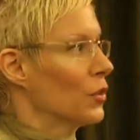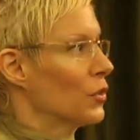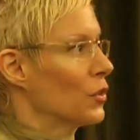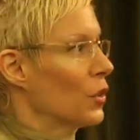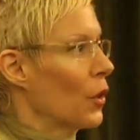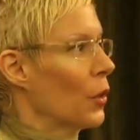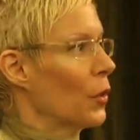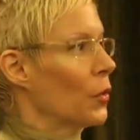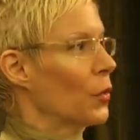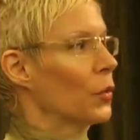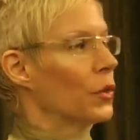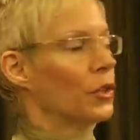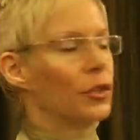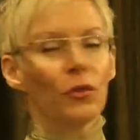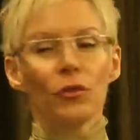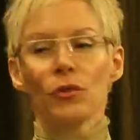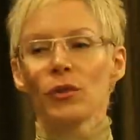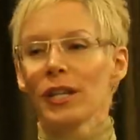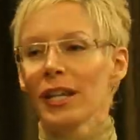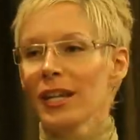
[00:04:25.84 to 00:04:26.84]
So
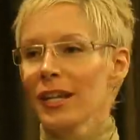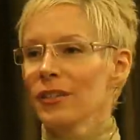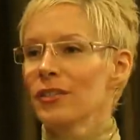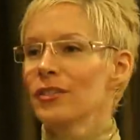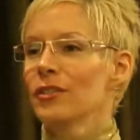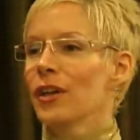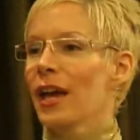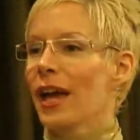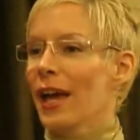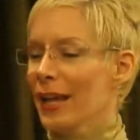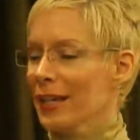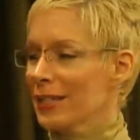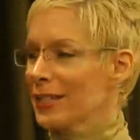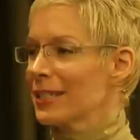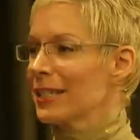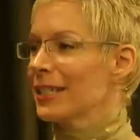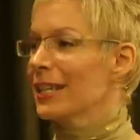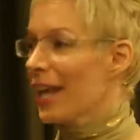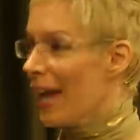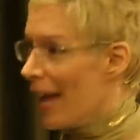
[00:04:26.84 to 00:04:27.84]
you need to
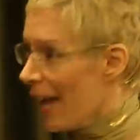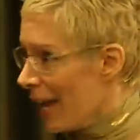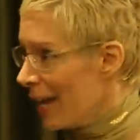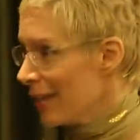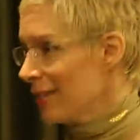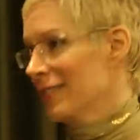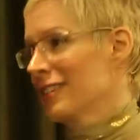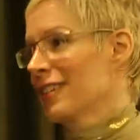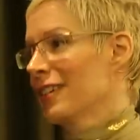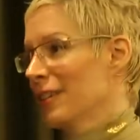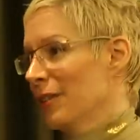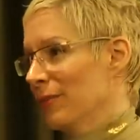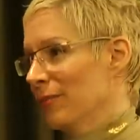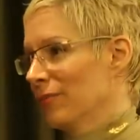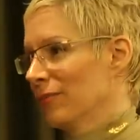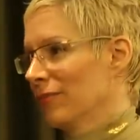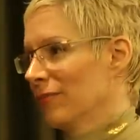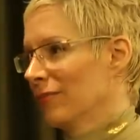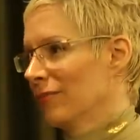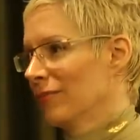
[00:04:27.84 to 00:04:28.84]
actually ask
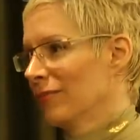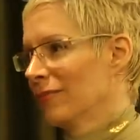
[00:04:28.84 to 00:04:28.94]
him.